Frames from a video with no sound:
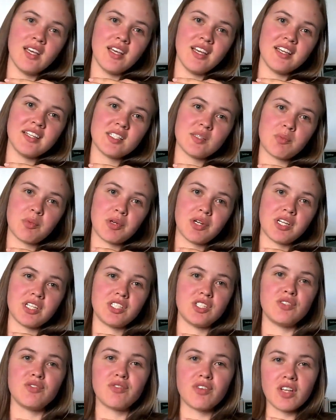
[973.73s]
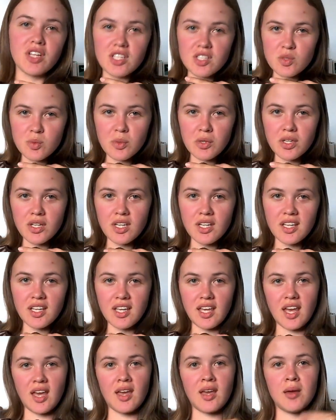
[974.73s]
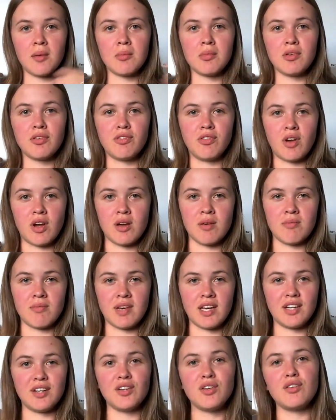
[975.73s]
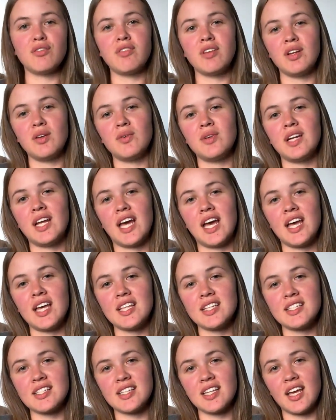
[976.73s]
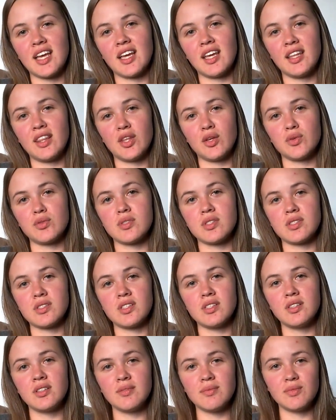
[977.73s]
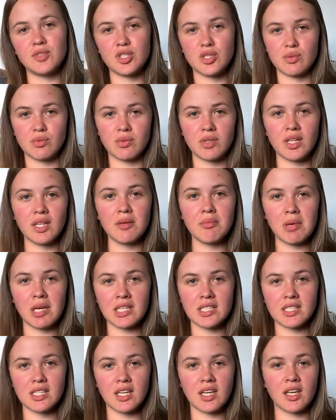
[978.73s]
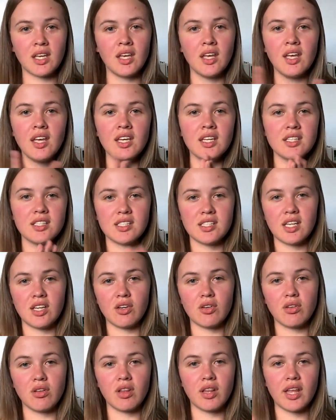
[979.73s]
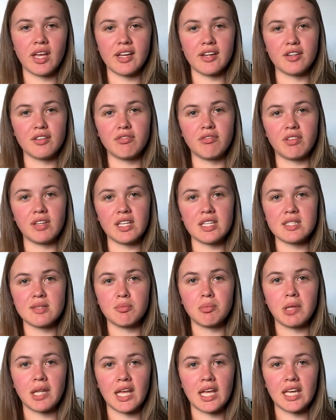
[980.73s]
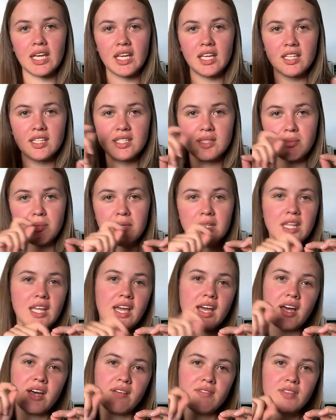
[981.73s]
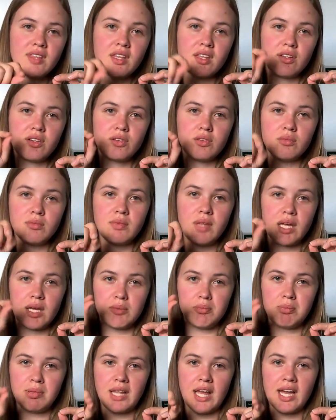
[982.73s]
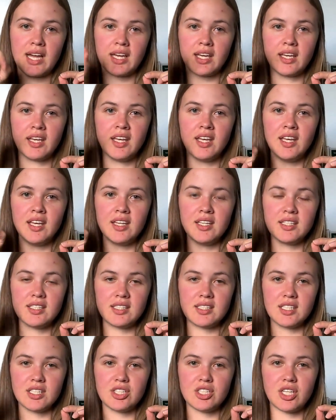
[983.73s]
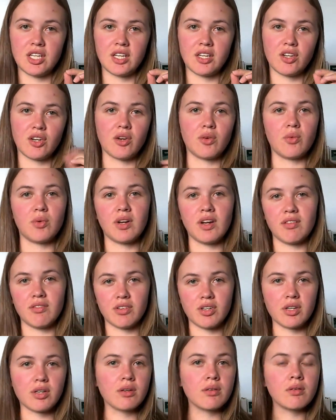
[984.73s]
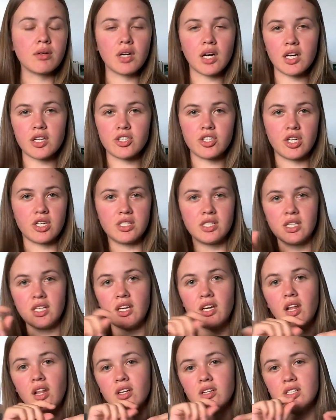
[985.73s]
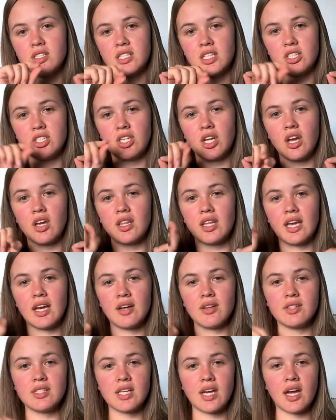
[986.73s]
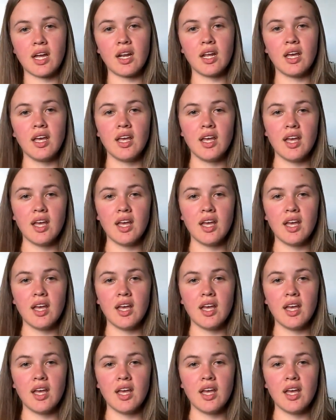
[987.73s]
Inspiration for this one came from, I don't know if anyone has like those just really basic single layer fleece blankets, but they have the little like black stitching or whatever contrasting color stitching on the outside.